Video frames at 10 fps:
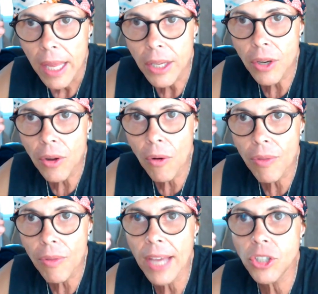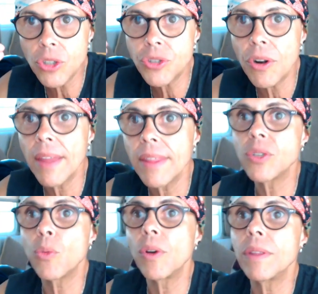you know, that I should try
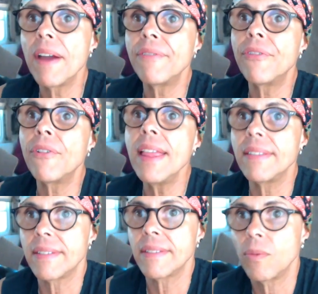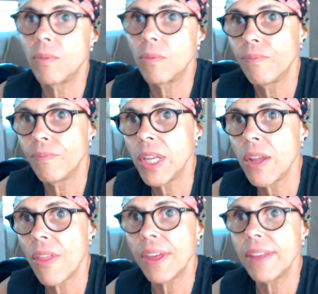this with my friends, you
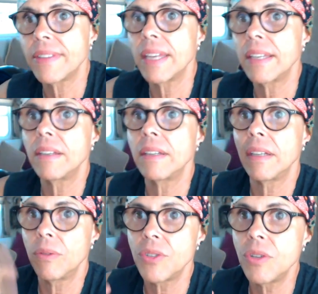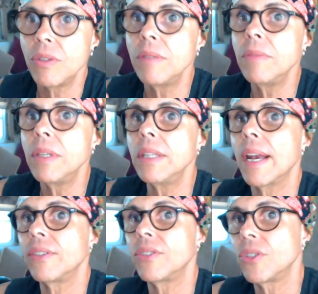know, things that he was doing to me that
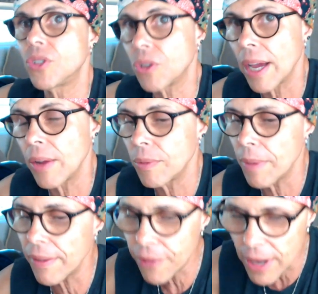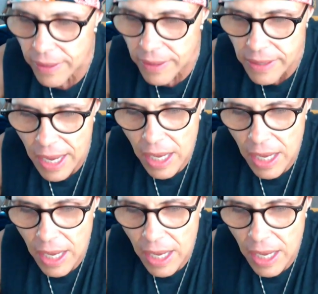I should try with my friends.